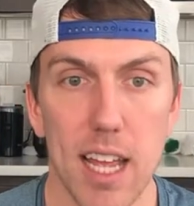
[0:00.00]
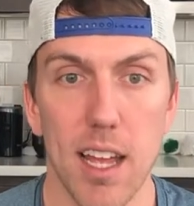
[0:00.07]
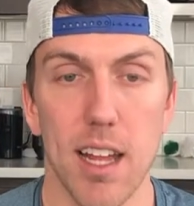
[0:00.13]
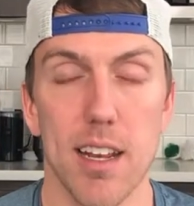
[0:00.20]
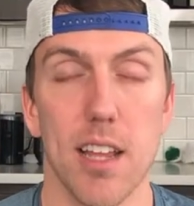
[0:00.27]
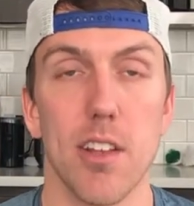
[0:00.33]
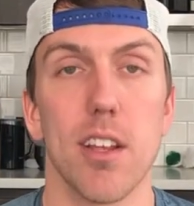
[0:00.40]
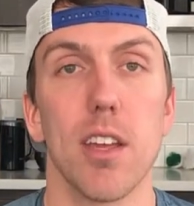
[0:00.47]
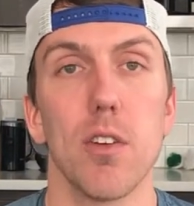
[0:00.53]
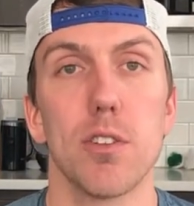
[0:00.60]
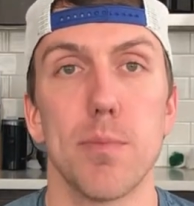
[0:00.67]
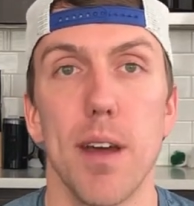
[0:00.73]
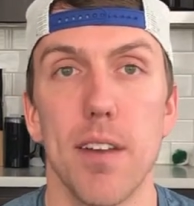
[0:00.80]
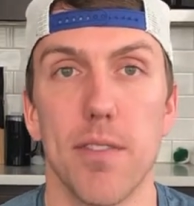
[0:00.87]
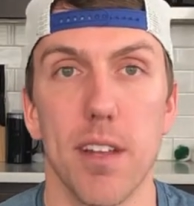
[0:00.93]
Another huge
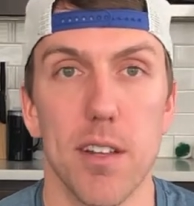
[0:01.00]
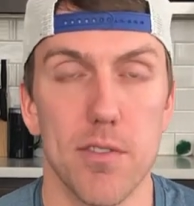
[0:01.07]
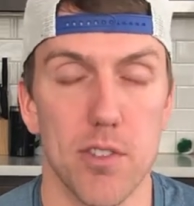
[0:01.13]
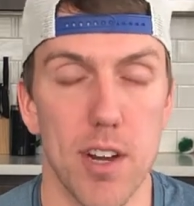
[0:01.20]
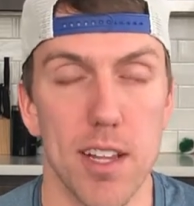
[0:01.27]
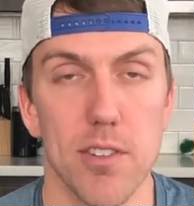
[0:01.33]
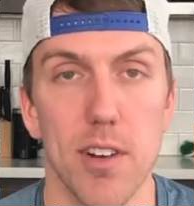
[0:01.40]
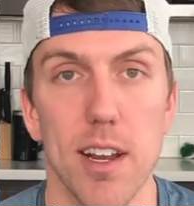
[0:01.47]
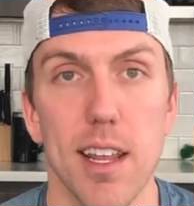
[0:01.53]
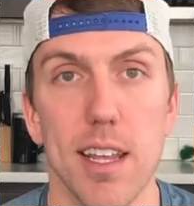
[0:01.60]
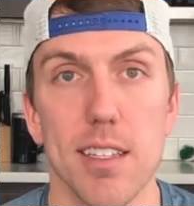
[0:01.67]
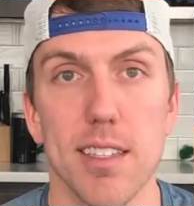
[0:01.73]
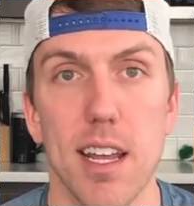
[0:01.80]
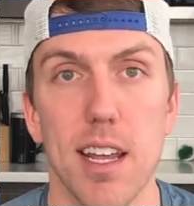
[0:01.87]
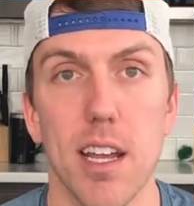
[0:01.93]
benefit of strength training
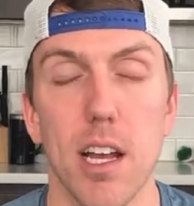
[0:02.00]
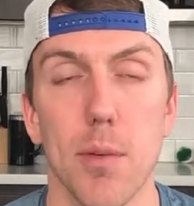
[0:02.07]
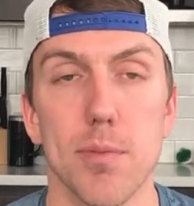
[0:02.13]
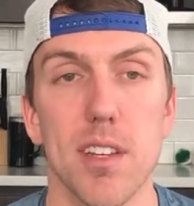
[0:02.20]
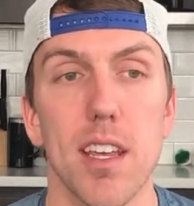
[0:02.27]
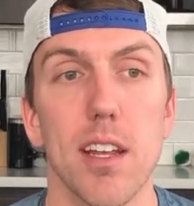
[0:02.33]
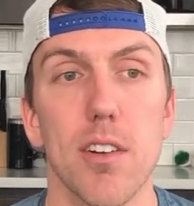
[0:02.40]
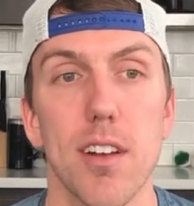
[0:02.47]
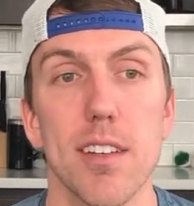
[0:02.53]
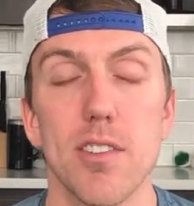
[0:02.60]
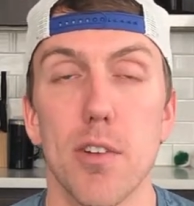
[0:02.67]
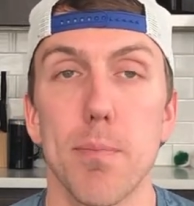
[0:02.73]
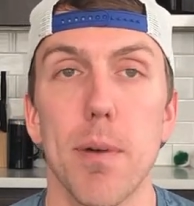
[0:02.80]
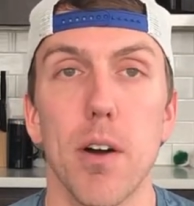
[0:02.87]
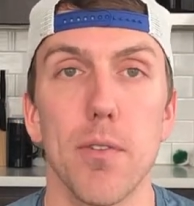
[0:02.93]
is that it helps increase
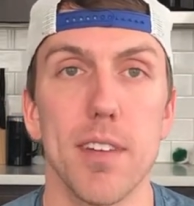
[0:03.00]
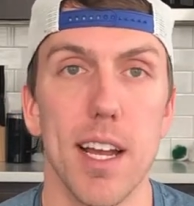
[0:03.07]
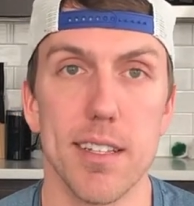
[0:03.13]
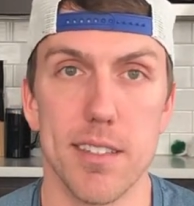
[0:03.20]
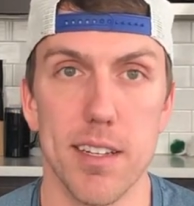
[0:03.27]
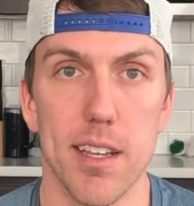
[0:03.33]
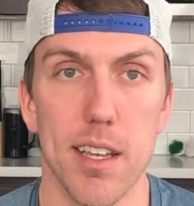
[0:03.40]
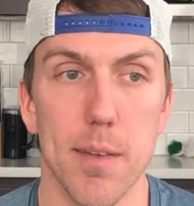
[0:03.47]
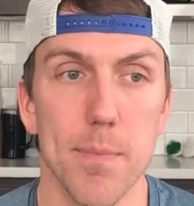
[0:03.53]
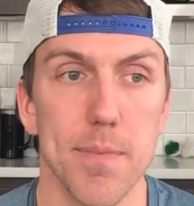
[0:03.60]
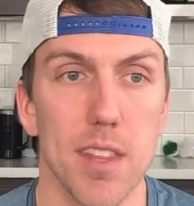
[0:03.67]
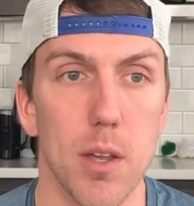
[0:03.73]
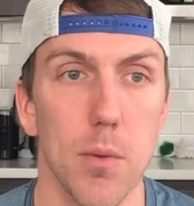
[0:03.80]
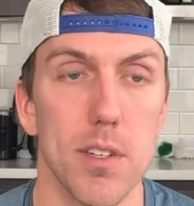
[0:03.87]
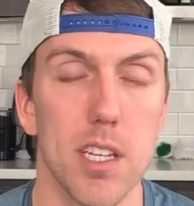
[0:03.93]
your bone density,
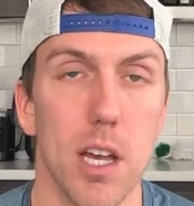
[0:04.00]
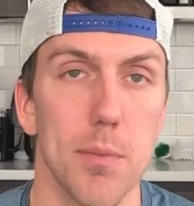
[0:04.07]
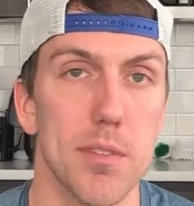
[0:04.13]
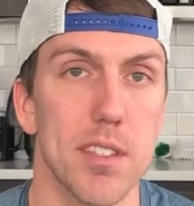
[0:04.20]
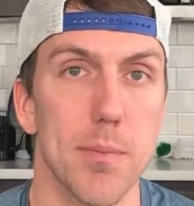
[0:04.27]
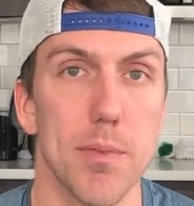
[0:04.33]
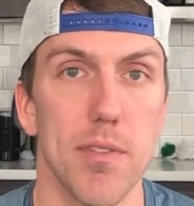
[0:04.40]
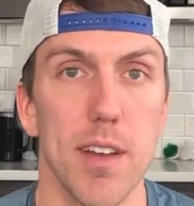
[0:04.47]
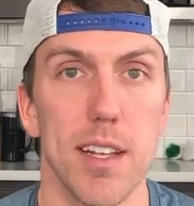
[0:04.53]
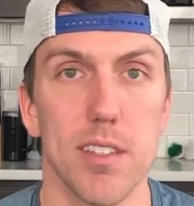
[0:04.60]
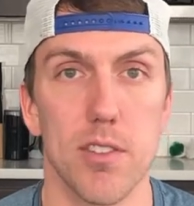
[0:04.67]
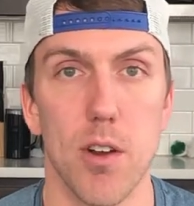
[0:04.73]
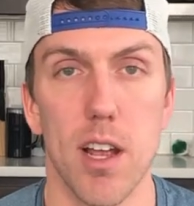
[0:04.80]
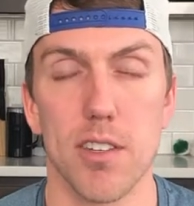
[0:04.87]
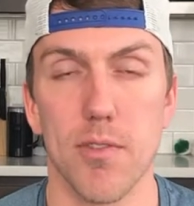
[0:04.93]
which helps to prevent
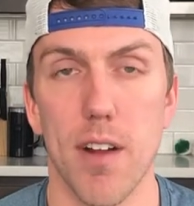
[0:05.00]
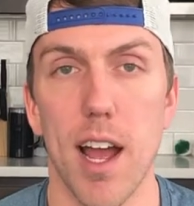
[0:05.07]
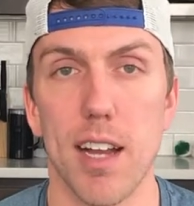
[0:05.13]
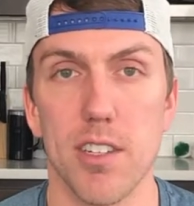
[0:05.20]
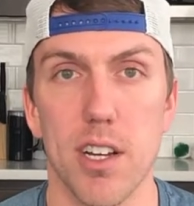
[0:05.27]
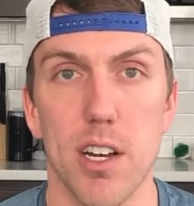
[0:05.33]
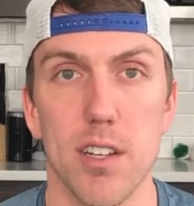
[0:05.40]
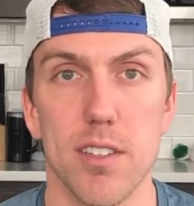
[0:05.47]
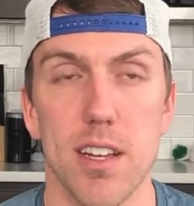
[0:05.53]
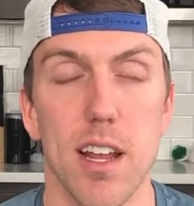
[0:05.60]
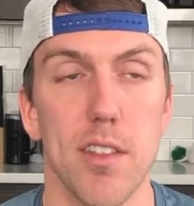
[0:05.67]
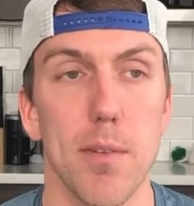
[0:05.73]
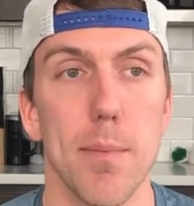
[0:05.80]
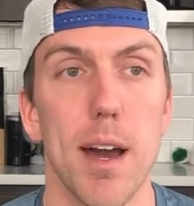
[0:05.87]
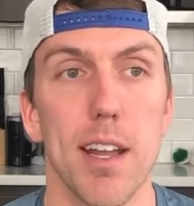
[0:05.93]
stress fractures and
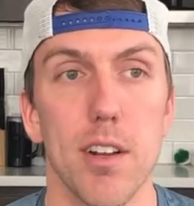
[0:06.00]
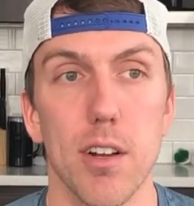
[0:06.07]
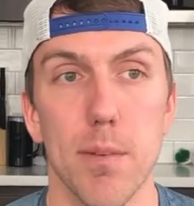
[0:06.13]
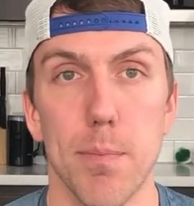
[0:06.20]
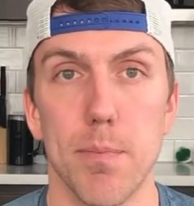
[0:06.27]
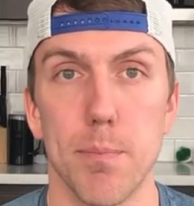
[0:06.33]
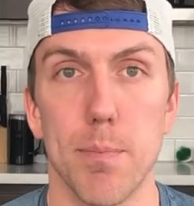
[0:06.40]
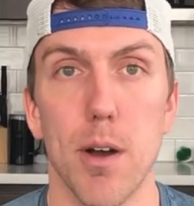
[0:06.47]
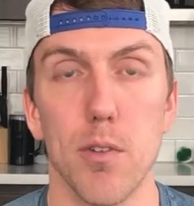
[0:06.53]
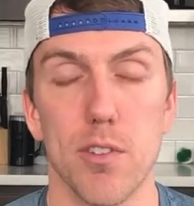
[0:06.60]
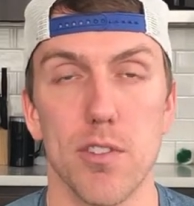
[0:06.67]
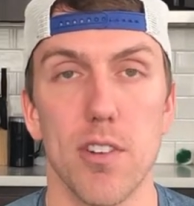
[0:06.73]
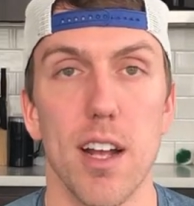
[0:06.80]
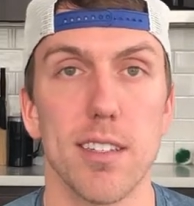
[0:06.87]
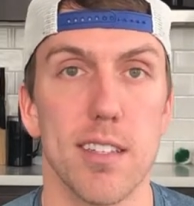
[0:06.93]
other minor bone
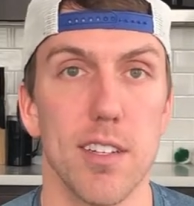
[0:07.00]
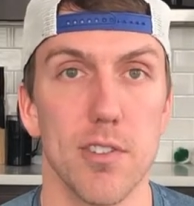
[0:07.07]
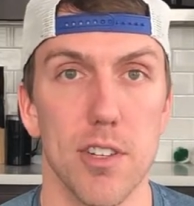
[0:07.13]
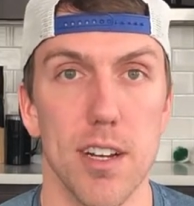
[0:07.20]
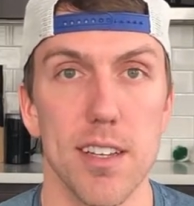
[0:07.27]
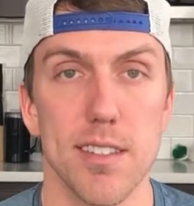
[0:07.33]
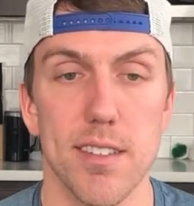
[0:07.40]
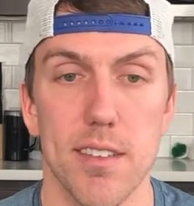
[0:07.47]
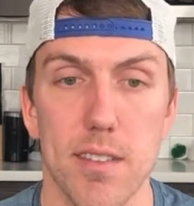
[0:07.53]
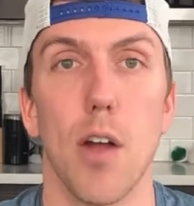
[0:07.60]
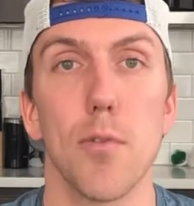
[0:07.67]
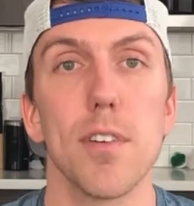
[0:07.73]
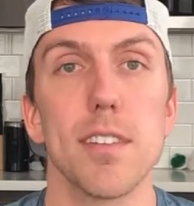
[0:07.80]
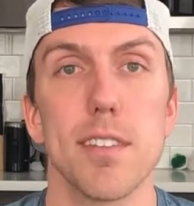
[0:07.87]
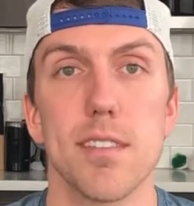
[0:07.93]
stress injuries. A
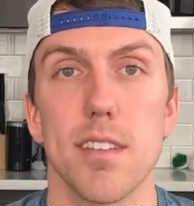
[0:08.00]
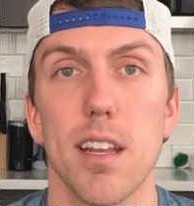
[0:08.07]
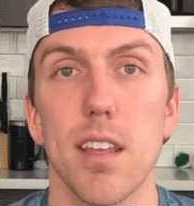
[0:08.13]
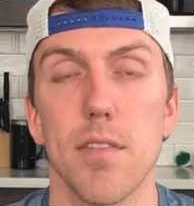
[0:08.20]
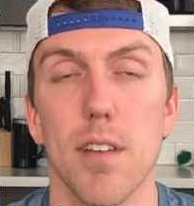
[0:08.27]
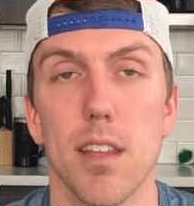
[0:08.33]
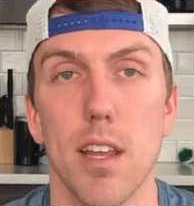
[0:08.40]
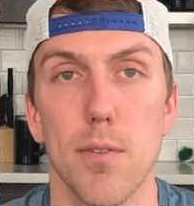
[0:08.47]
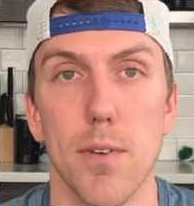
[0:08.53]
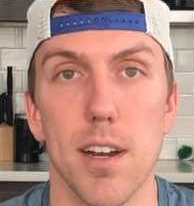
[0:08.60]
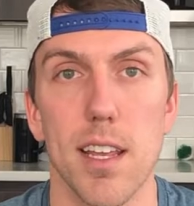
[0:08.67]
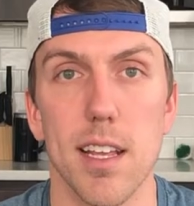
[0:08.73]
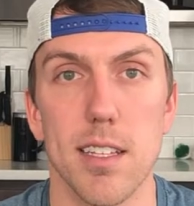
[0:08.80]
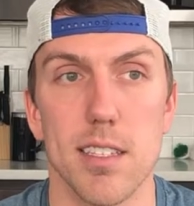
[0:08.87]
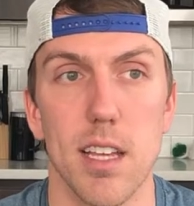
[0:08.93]
recent study found that
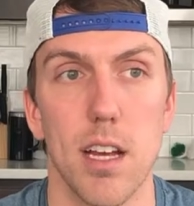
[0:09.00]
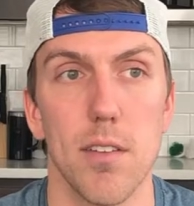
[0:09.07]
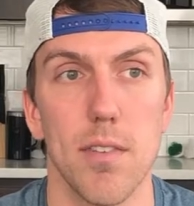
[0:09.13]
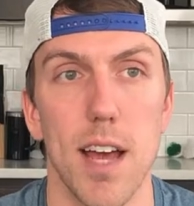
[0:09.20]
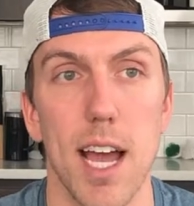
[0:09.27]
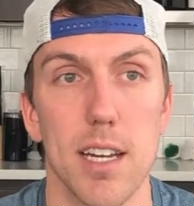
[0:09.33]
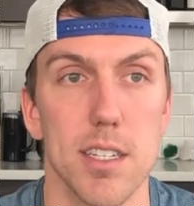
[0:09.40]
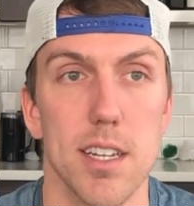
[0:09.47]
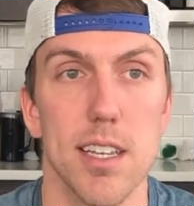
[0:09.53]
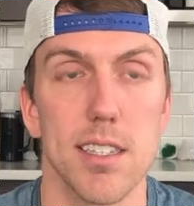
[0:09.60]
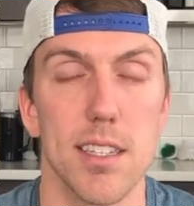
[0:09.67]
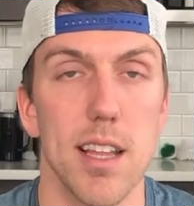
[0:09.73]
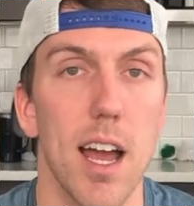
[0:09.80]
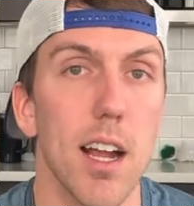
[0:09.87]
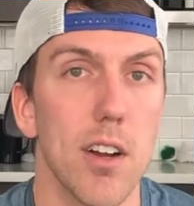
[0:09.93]
running itself actually
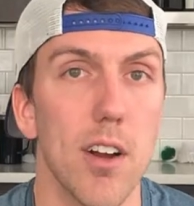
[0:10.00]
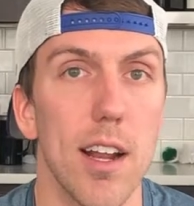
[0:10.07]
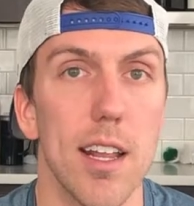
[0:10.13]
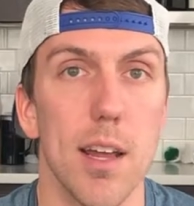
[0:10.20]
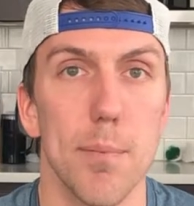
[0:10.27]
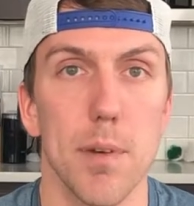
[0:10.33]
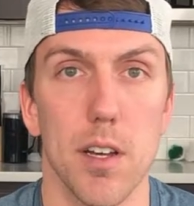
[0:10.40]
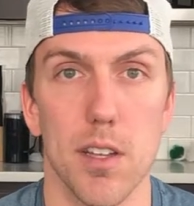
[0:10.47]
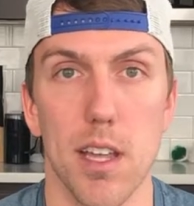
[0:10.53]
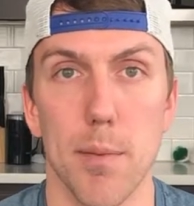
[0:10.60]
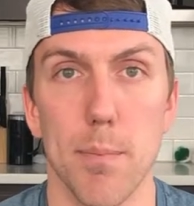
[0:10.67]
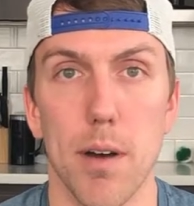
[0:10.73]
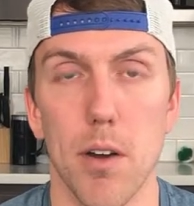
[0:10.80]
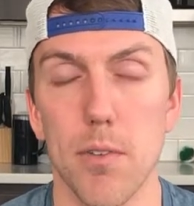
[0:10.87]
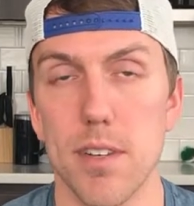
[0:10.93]
isn't that great at building
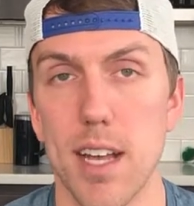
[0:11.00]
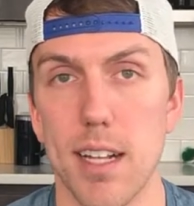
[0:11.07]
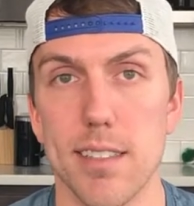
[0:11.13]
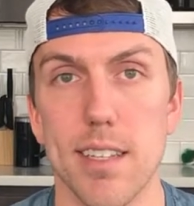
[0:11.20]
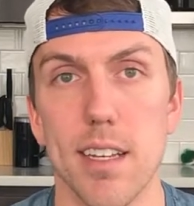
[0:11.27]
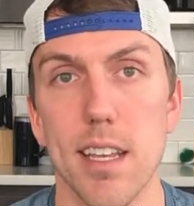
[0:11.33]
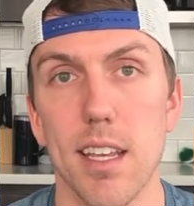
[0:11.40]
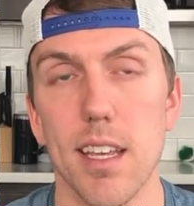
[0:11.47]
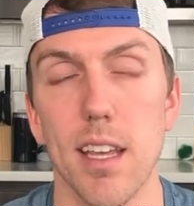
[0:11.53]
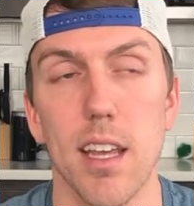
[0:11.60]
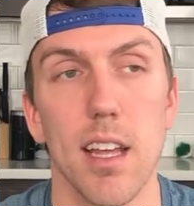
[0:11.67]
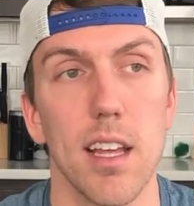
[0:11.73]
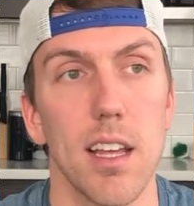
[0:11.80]
bone density,